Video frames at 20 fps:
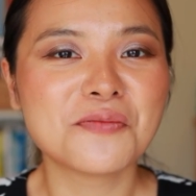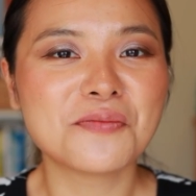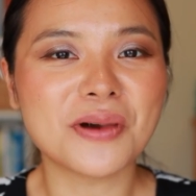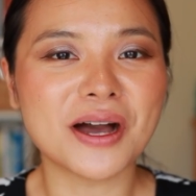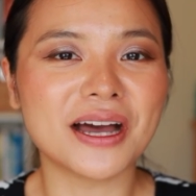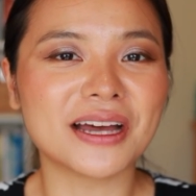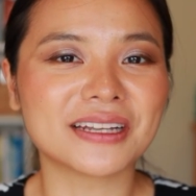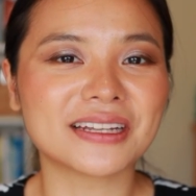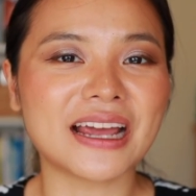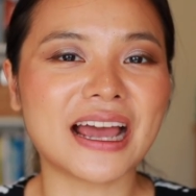
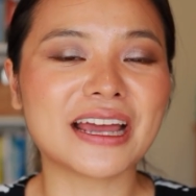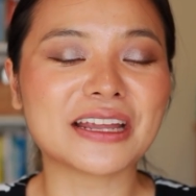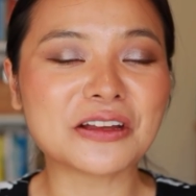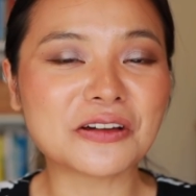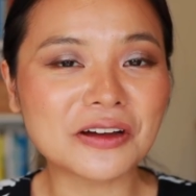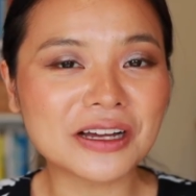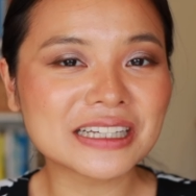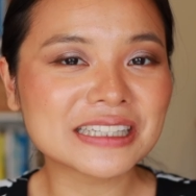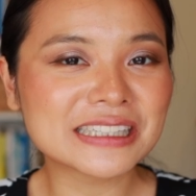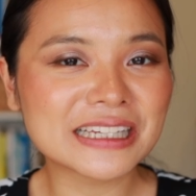But I
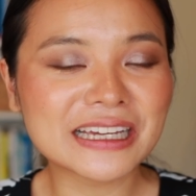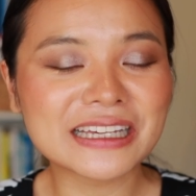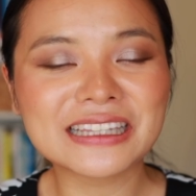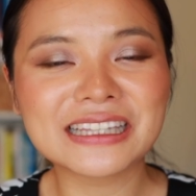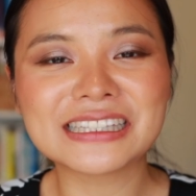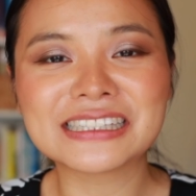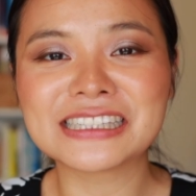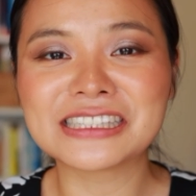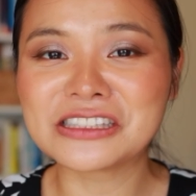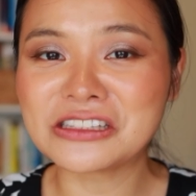know I said
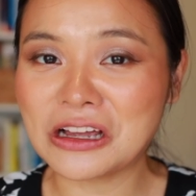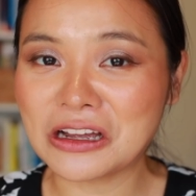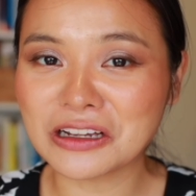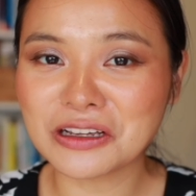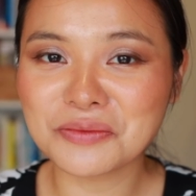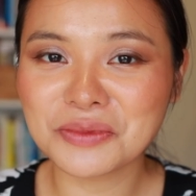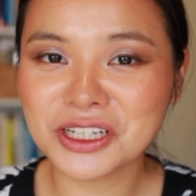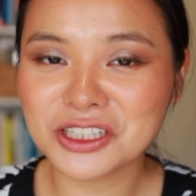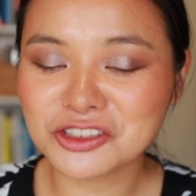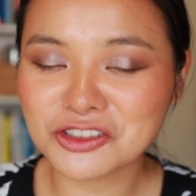this is not
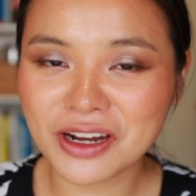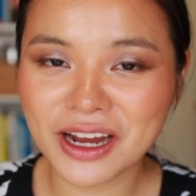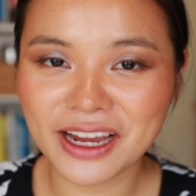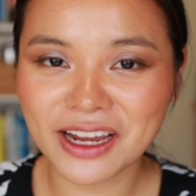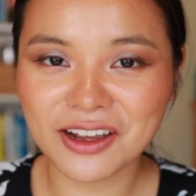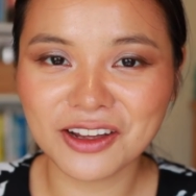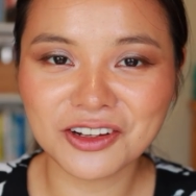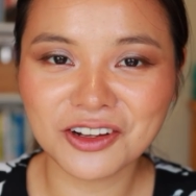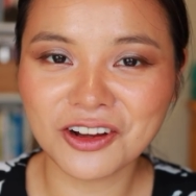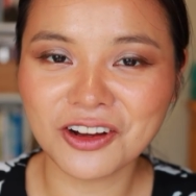going to be a
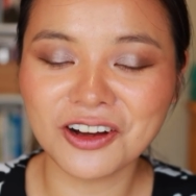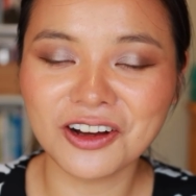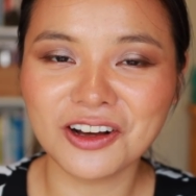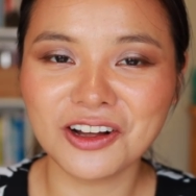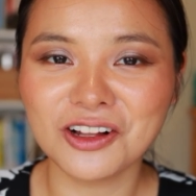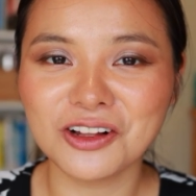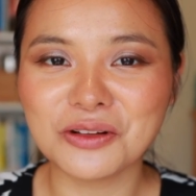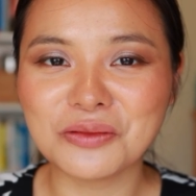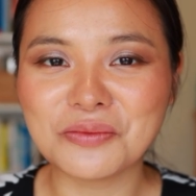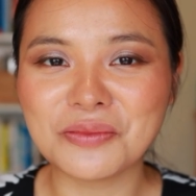try on
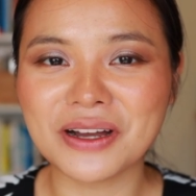haul,